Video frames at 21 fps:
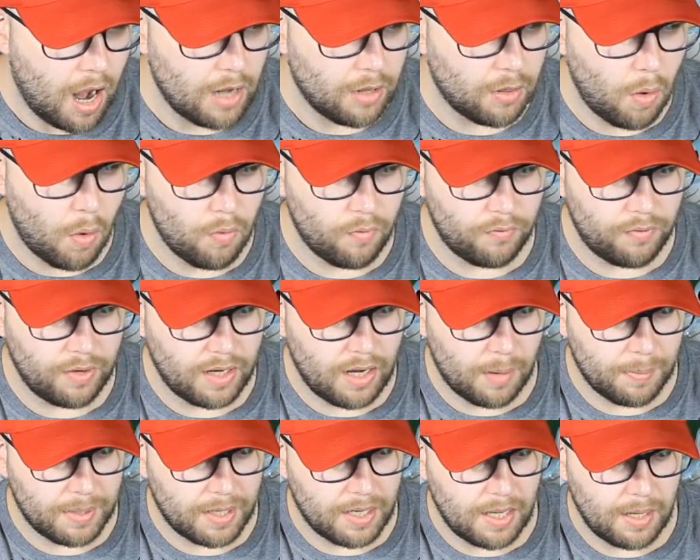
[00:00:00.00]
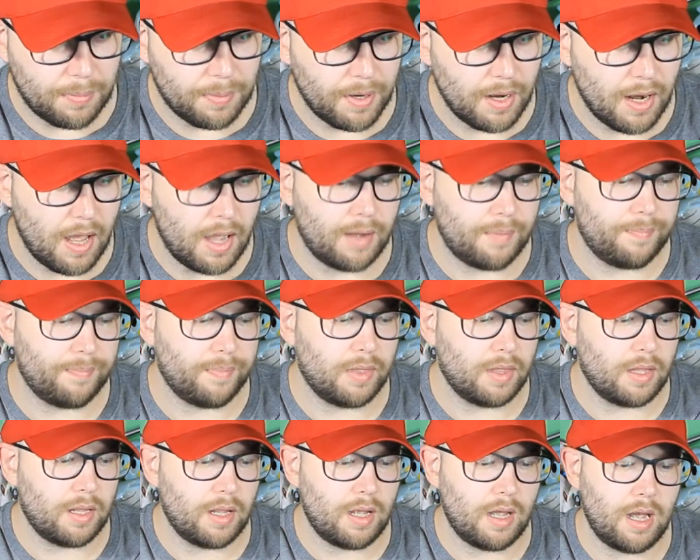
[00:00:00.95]
I don't think I'll be keeping that.
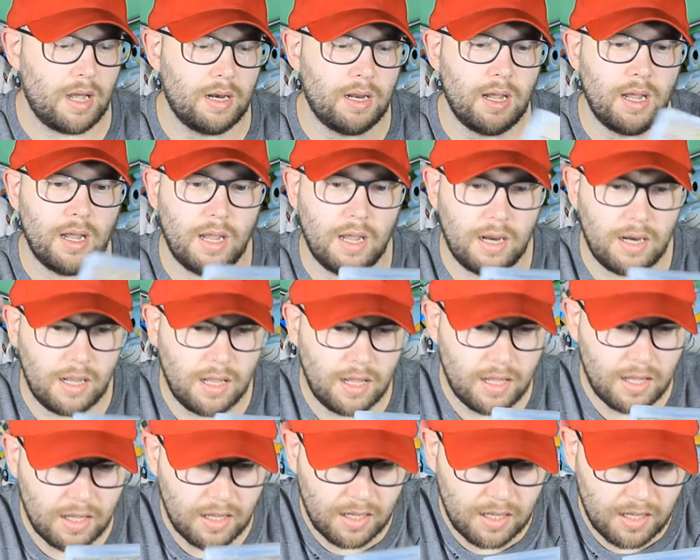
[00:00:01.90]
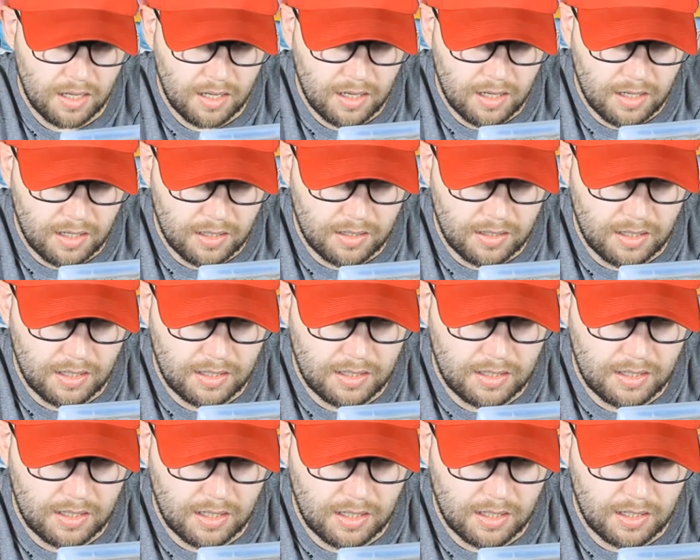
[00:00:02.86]
And then
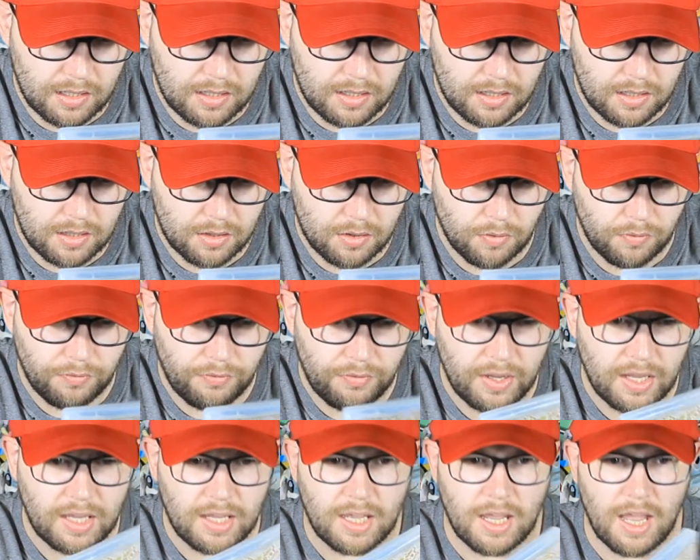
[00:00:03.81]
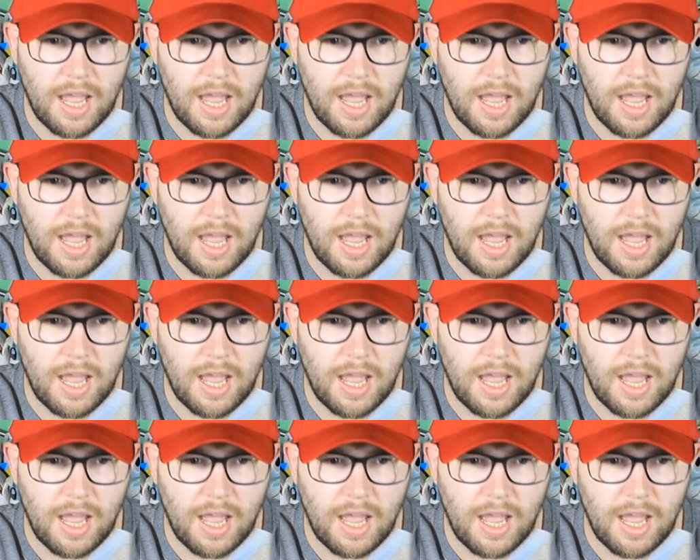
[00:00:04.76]
this is something